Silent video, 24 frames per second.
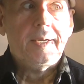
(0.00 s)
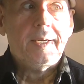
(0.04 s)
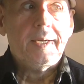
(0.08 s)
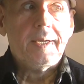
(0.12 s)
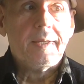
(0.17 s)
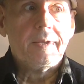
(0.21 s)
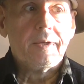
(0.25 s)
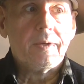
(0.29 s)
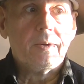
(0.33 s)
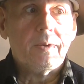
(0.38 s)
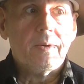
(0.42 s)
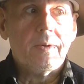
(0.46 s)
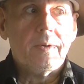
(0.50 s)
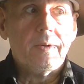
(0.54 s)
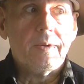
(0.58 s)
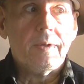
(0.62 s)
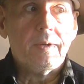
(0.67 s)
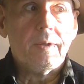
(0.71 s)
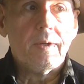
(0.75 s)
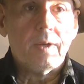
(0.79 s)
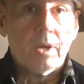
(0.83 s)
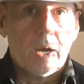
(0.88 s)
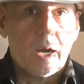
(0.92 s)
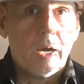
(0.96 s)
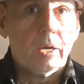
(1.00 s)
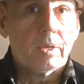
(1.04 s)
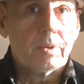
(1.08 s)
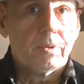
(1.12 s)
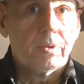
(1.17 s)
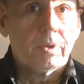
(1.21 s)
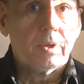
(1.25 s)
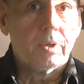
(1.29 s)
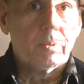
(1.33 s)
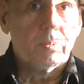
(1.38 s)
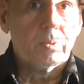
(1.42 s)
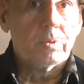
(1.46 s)
And they go, yeah, I
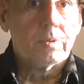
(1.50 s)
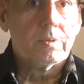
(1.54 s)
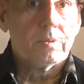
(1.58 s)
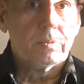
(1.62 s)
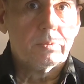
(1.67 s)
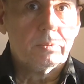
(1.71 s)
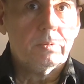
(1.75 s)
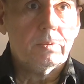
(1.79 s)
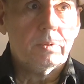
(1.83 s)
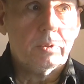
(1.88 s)
think it was,